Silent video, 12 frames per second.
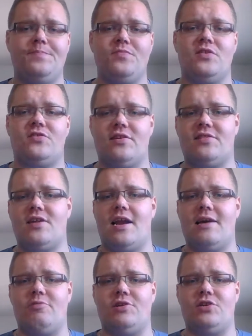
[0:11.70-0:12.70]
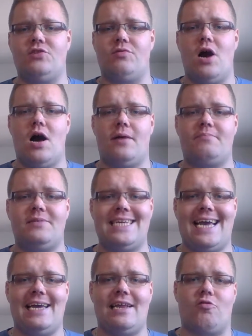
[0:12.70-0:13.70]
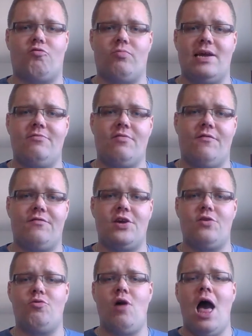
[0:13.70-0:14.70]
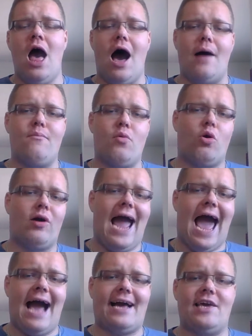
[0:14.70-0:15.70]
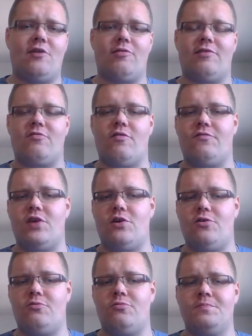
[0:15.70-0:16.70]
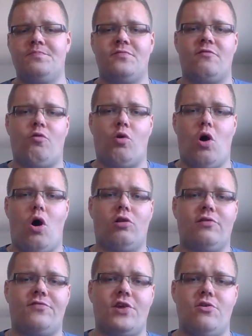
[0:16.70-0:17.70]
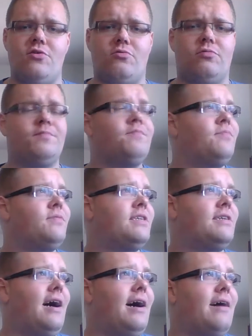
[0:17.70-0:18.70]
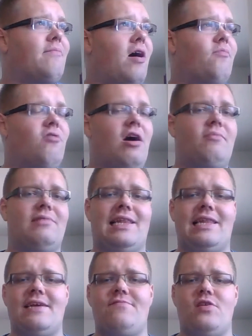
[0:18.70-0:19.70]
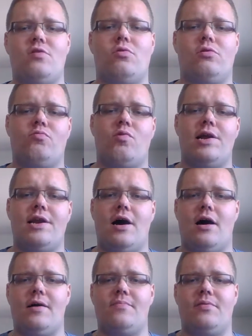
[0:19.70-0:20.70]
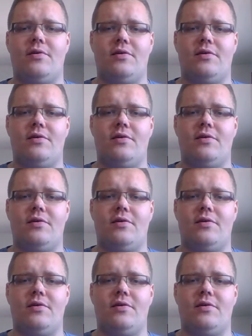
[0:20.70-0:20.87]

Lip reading: so I thought I would do an update, a re-review, a more accurate review for all of you. I'll probably leave the old one up,